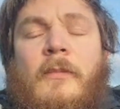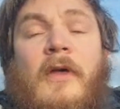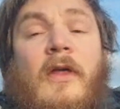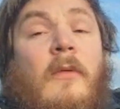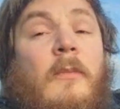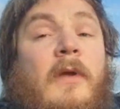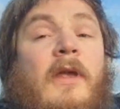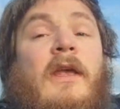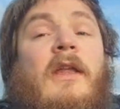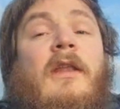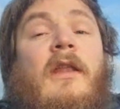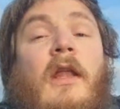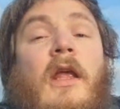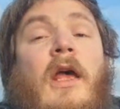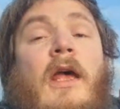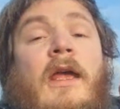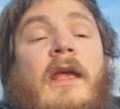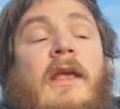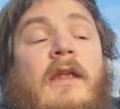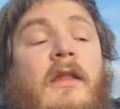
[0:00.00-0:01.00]
But it'll be
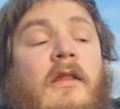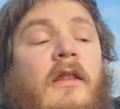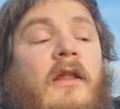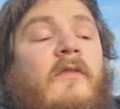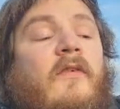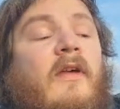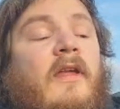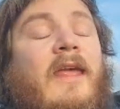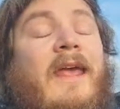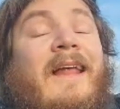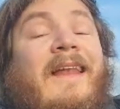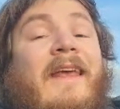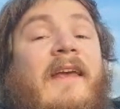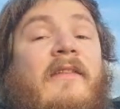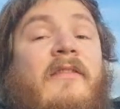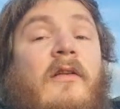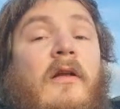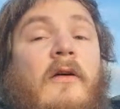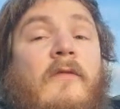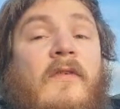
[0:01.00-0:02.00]
a, another Kaly
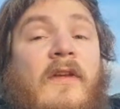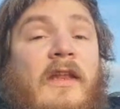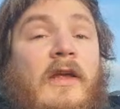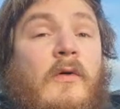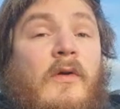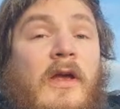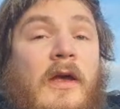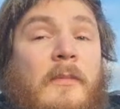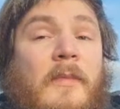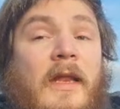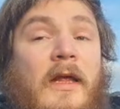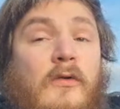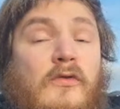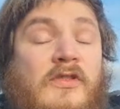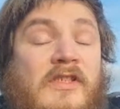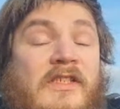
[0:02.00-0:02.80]
XLR video coming out on